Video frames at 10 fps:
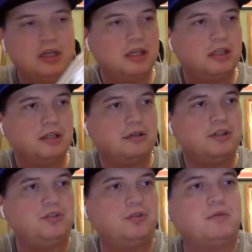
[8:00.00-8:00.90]
and I
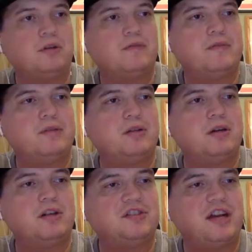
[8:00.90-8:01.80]
already sold one of them a
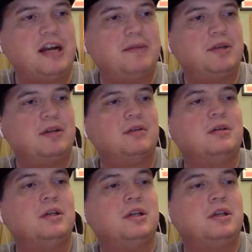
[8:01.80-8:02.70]
long time ago.
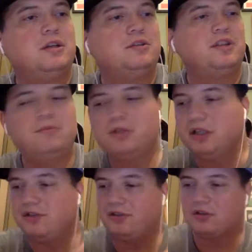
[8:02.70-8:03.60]
Typically
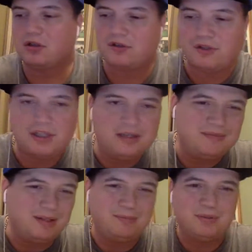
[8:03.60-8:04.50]
I sell cards on
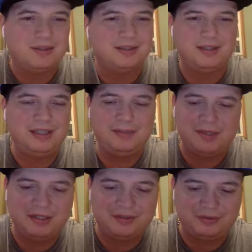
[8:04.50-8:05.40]
eBay, but
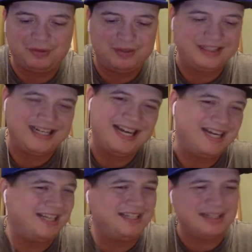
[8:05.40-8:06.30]
eBay is
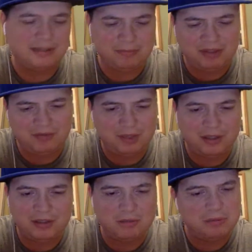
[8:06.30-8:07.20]
kind of not the best way to
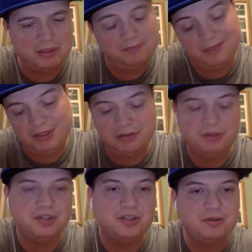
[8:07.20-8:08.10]
go, but
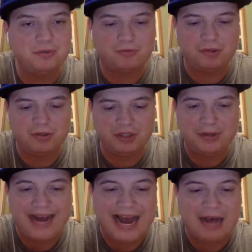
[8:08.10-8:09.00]
you do with what you
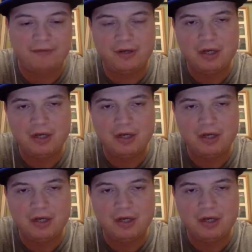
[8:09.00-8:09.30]
have.